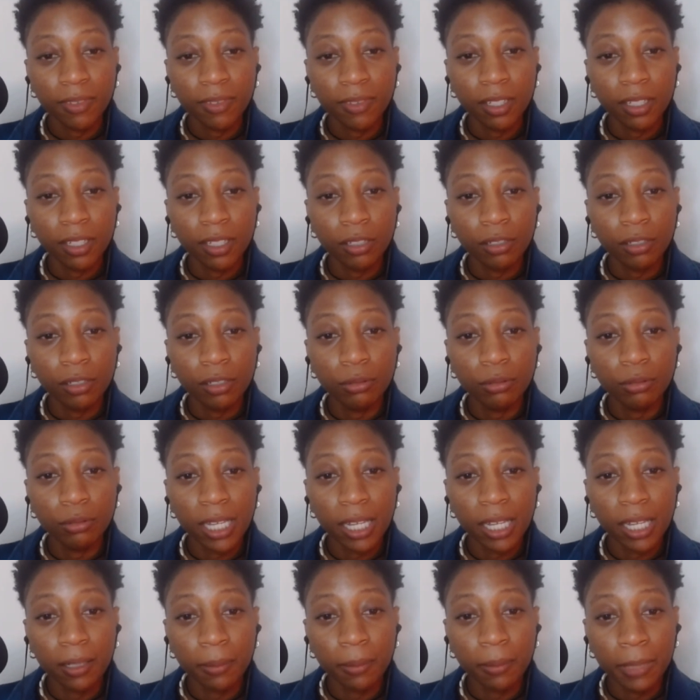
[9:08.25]
you
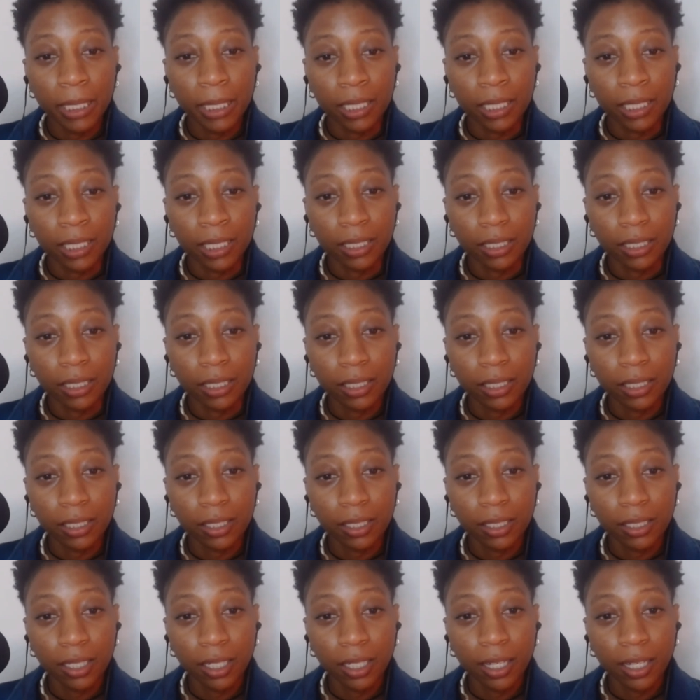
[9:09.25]
telling me
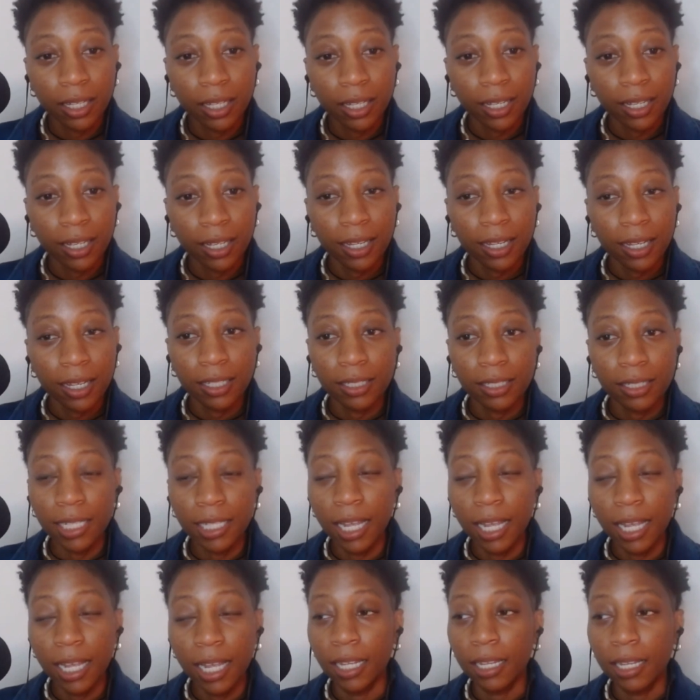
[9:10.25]

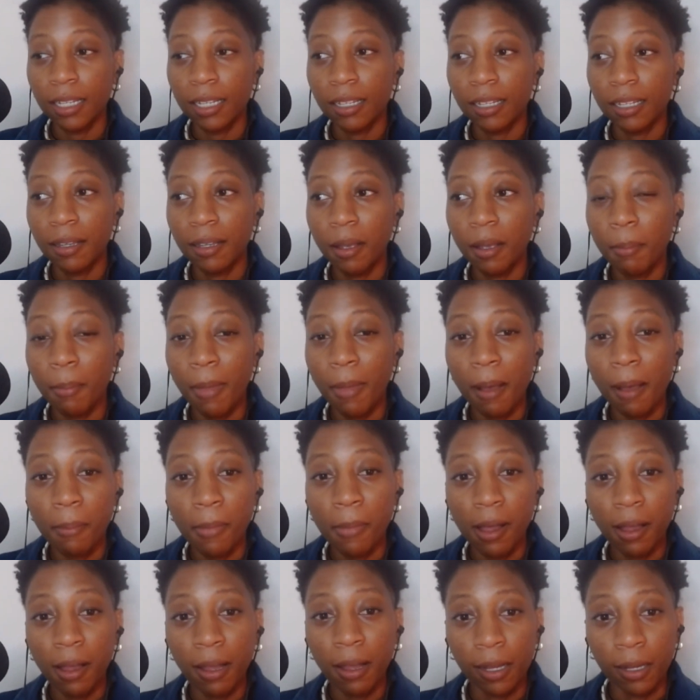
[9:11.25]
that my
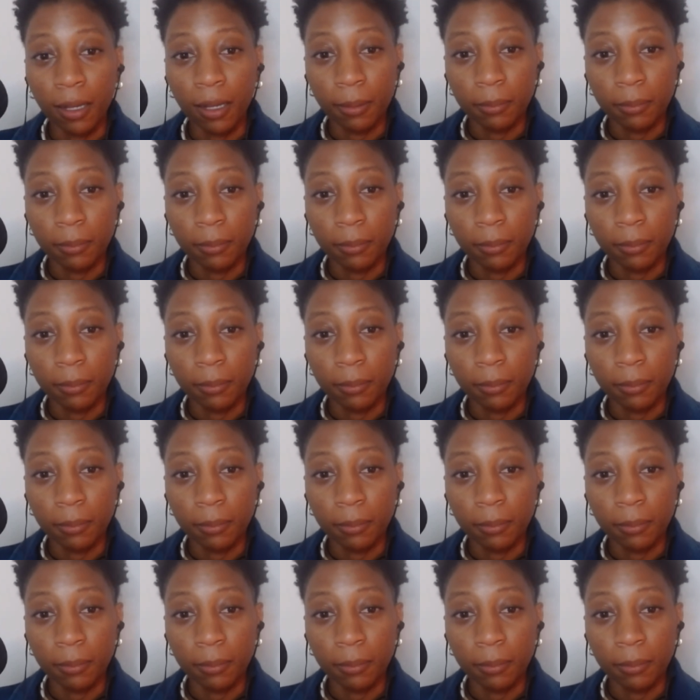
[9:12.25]
mom